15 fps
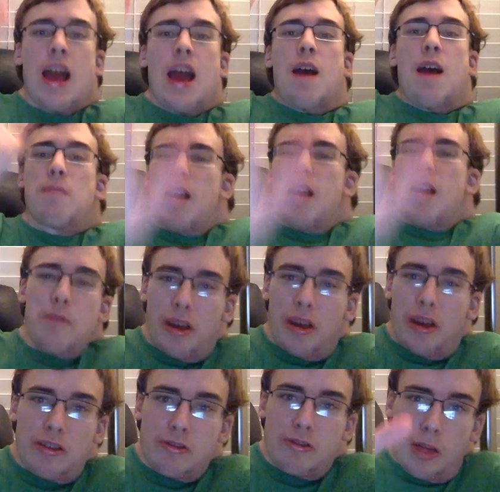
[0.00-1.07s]
Maybe we can
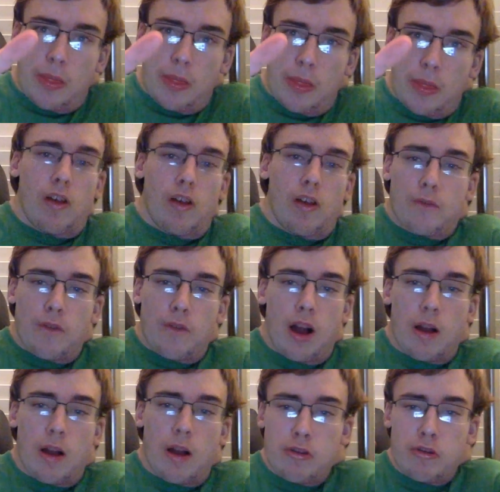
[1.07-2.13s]
do something really fun
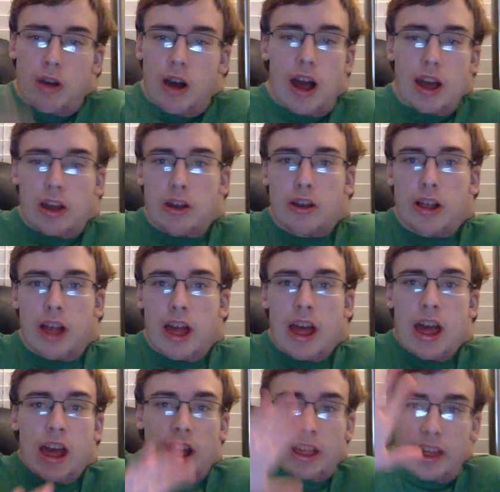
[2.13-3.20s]
where you guys could
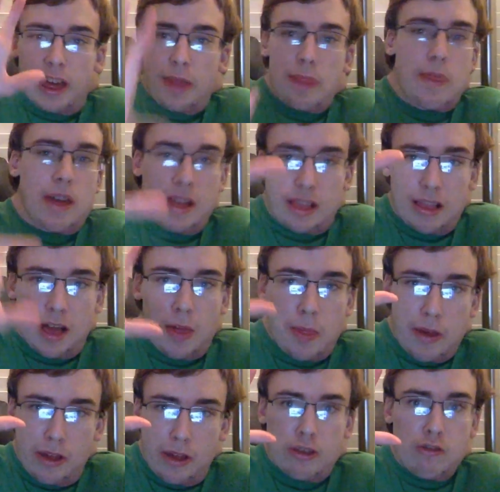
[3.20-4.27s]
give me something
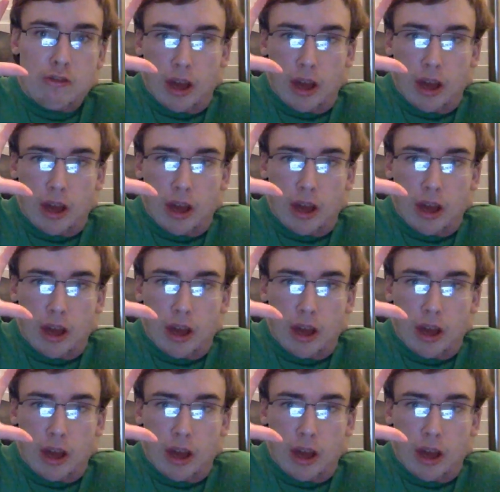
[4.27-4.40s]
to do, like,